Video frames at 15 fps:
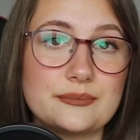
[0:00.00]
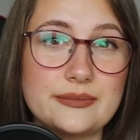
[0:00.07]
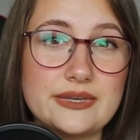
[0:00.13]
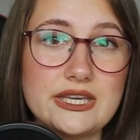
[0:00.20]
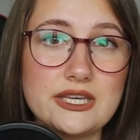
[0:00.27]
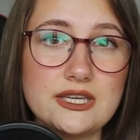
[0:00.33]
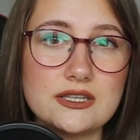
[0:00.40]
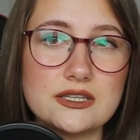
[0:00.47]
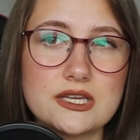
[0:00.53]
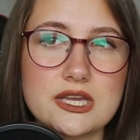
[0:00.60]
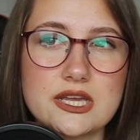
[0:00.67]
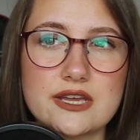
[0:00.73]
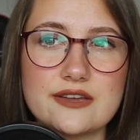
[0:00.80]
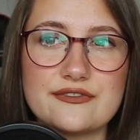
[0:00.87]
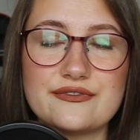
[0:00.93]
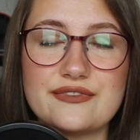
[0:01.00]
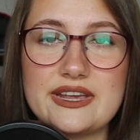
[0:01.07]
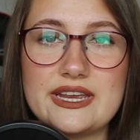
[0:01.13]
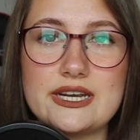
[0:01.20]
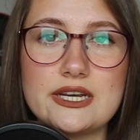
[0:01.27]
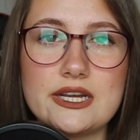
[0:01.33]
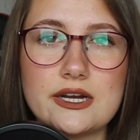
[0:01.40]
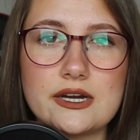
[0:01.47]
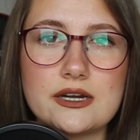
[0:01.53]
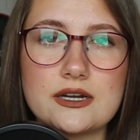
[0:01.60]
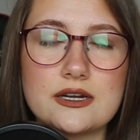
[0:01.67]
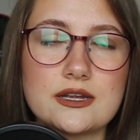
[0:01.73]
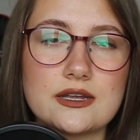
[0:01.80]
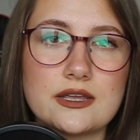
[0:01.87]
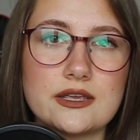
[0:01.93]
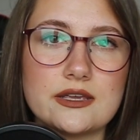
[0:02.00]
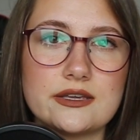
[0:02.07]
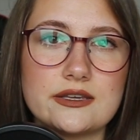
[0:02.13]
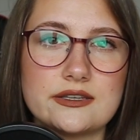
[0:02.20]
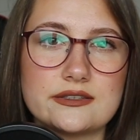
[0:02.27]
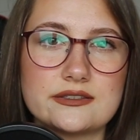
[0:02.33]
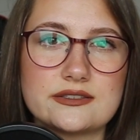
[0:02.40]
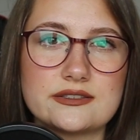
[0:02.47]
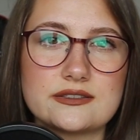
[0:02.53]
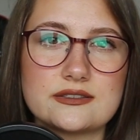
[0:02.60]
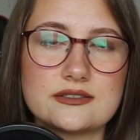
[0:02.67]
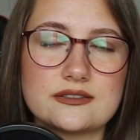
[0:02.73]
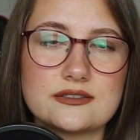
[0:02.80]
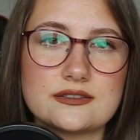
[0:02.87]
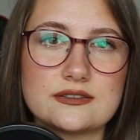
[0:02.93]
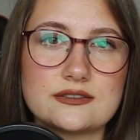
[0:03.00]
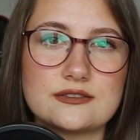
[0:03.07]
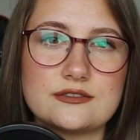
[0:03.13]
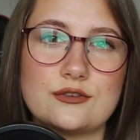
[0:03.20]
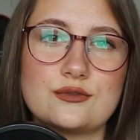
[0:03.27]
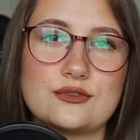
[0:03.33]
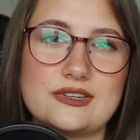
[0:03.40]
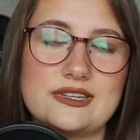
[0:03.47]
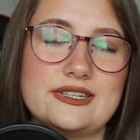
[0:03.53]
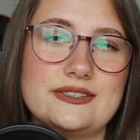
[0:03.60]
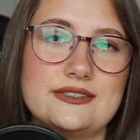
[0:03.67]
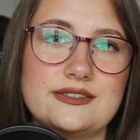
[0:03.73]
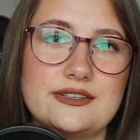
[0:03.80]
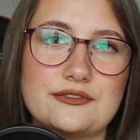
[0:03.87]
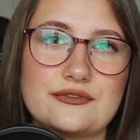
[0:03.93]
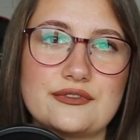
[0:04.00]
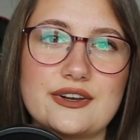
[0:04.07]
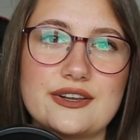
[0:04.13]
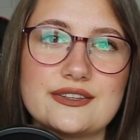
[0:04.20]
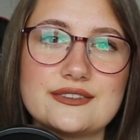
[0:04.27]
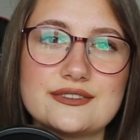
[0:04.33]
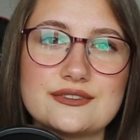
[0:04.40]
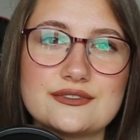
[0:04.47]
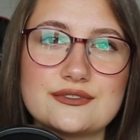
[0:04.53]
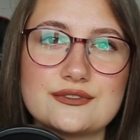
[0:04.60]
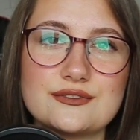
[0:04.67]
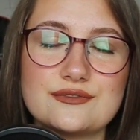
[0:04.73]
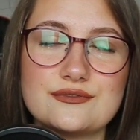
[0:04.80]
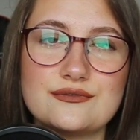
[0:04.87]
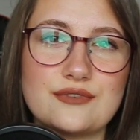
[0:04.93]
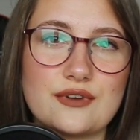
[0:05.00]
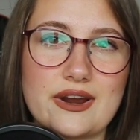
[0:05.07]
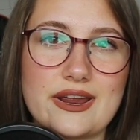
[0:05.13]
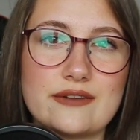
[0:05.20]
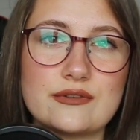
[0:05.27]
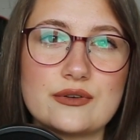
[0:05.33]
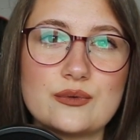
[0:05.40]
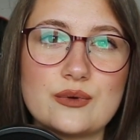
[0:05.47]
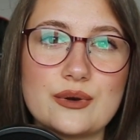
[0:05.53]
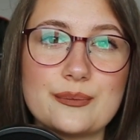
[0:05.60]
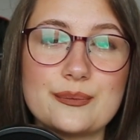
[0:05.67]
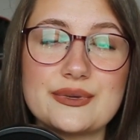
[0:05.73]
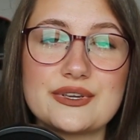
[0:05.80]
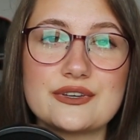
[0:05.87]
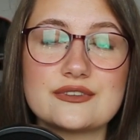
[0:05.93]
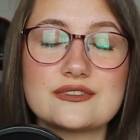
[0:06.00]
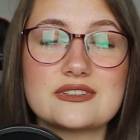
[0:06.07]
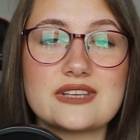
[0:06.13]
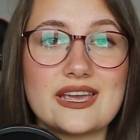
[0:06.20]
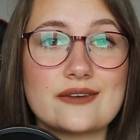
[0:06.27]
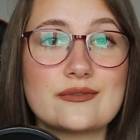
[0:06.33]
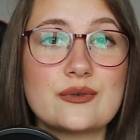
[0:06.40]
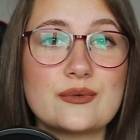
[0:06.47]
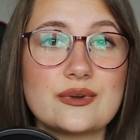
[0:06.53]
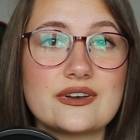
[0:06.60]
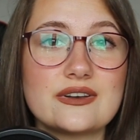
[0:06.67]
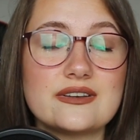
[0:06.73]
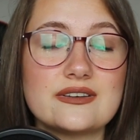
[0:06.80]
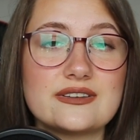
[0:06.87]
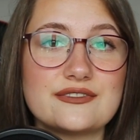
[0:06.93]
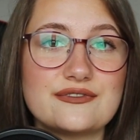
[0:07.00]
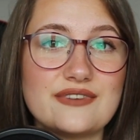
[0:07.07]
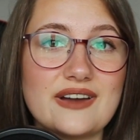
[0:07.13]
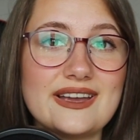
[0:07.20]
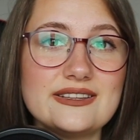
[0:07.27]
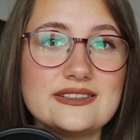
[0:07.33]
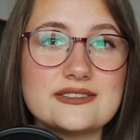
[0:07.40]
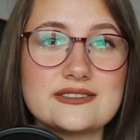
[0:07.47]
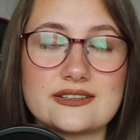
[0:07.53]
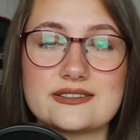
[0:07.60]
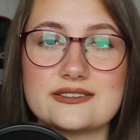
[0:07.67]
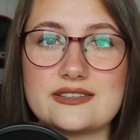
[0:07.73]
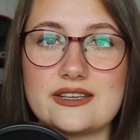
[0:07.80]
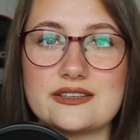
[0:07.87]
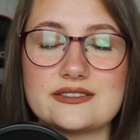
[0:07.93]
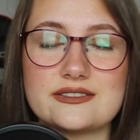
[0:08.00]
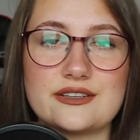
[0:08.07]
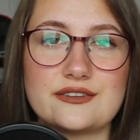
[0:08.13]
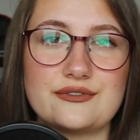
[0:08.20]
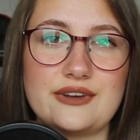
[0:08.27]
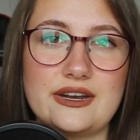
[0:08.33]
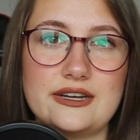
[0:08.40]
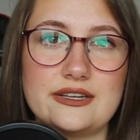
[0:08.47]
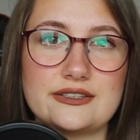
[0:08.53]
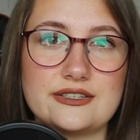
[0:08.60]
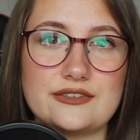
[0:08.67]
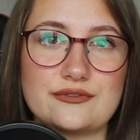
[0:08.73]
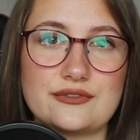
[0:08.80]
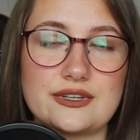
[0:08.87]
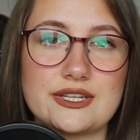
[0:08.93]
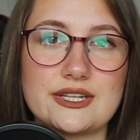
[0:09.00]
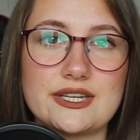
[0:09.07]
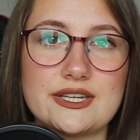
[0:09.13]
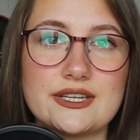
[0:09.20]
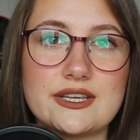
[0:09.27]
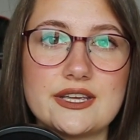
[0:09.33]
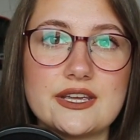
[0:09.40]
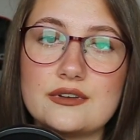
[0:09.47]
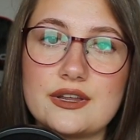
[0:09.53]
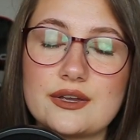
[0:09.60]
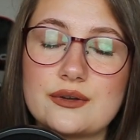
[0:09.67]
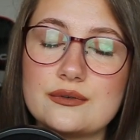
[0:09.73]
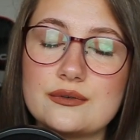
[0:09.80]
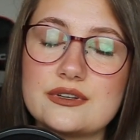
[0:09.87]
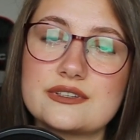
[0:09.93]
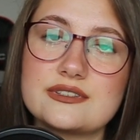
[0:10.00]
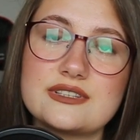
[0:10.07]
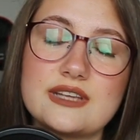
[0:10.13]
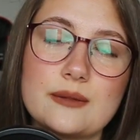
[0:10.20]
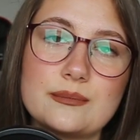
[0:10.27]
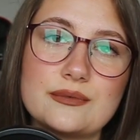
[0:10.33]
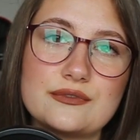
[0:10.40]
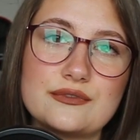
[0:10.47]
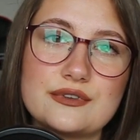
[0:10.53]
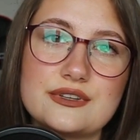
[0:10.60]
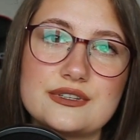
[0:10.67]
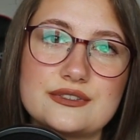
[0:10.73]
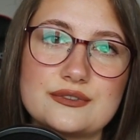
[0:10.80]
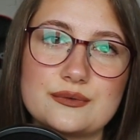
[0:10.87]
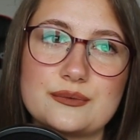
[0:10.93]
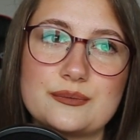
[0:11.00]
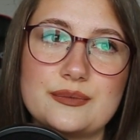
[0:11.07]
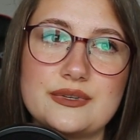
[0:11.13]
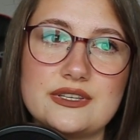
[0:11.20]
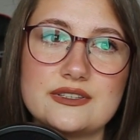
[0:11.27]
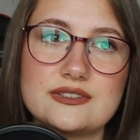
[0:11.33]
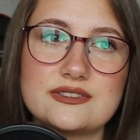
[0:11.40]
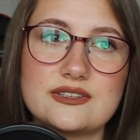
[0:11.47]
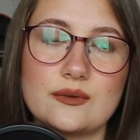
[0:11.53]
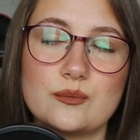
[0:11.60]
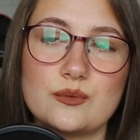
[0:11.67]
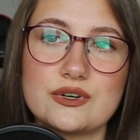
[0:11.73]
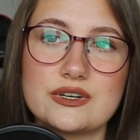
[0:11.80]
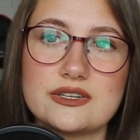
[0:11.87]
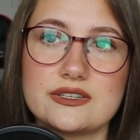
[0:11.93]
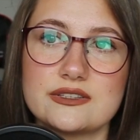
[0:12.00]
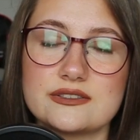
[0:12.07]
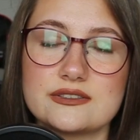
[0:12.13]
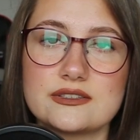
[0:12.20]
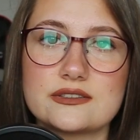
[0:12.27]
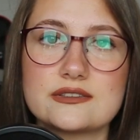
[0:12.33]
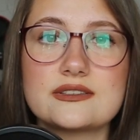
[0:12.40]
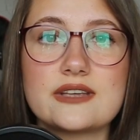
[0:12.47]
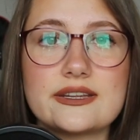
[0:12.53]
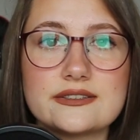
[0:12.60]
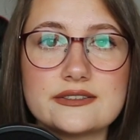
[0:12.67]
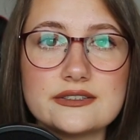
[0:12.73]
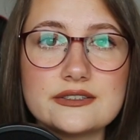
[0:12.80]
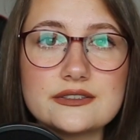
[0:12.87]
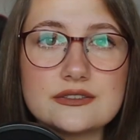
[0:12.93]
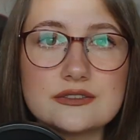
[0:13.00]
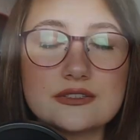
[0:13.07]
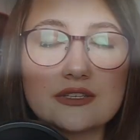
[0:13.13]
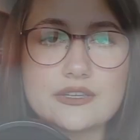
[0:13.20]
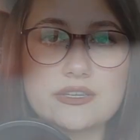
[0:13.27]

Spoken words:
me, failure is totally different for everyone because everyone defines success and failure differently. A good example for this would be someone is excited